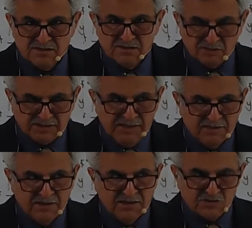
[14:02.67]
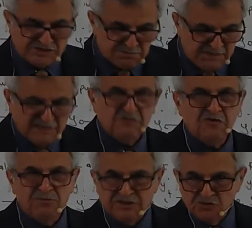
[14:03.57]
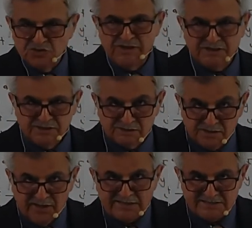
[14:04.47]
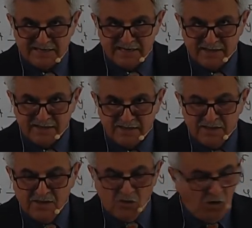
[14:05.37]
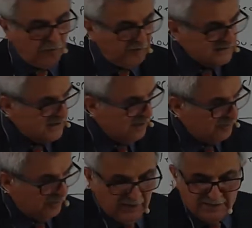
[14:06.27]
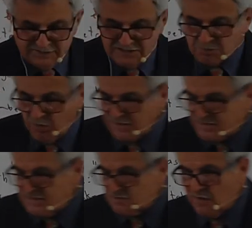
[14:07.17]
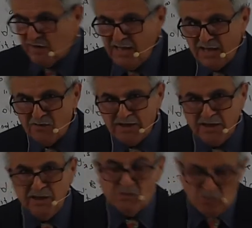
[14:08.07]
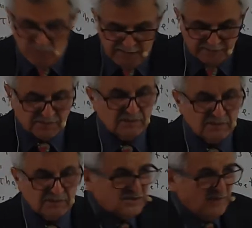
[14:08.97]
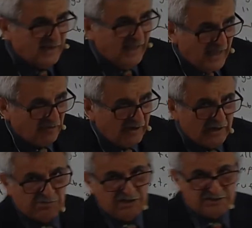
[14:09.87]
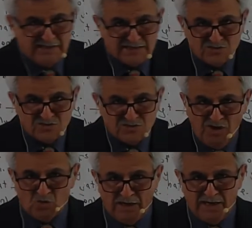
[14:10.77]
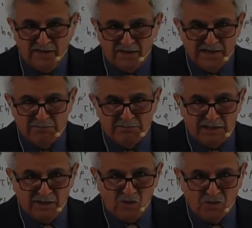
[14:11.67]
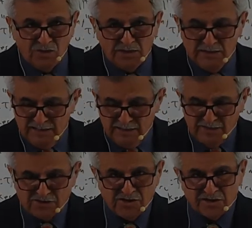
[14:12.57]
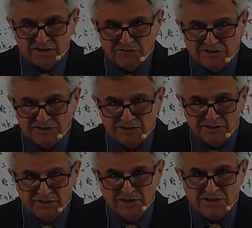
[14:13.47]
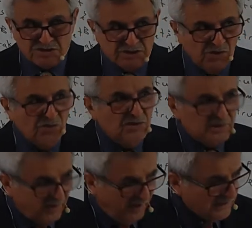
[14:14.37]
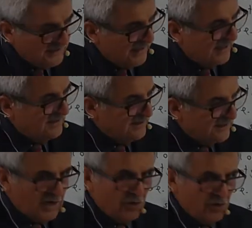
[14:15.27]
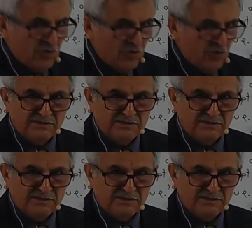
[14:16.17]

Okay? So it's better for me to drink it, I say. Or for example, this box is very heavy. Right? It's very heavy, but there is no other way. I am alone and I can't leave it here. So I can carry it.